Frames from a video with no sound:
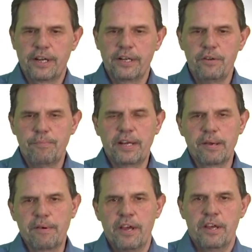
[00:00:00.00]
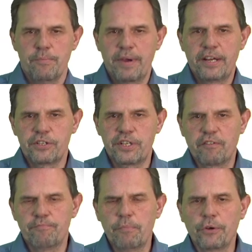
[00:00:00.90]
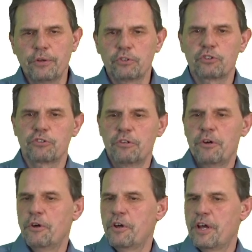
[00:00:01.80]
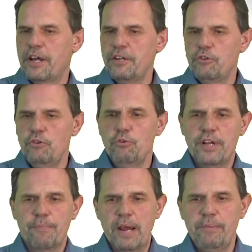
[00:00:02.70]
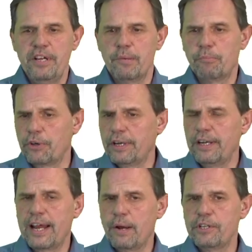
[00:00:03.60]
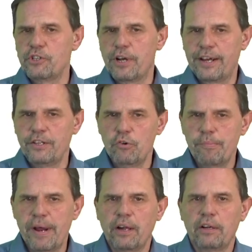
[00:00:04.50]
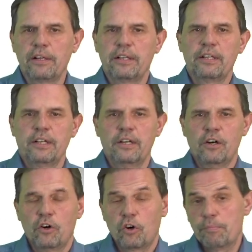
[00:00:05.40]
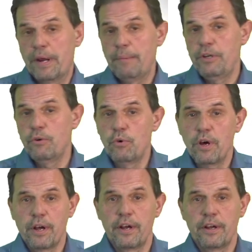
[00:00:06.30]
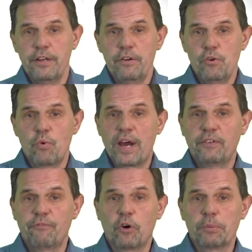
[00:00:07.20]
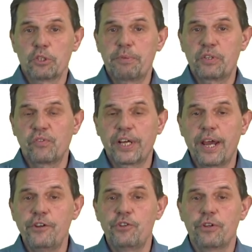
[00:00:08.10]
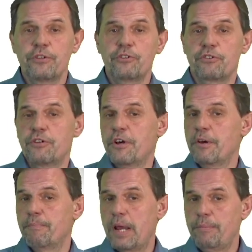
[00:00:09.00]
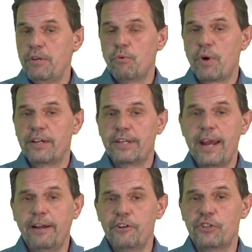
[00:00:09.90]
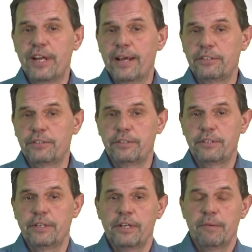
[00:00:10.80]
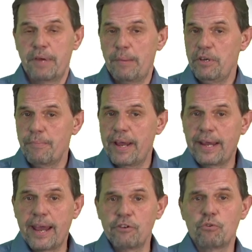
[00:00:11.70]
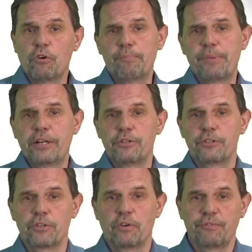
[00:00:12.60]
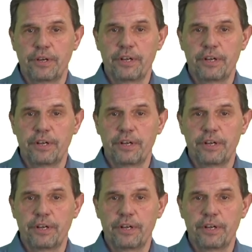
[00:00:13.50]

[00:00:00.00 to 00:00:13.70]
You make a set of models. You do that maybe in a modeling language like UML, or maybe you write formal specifications. Maybe you write English text. Maybe you make hand-drawn pictures of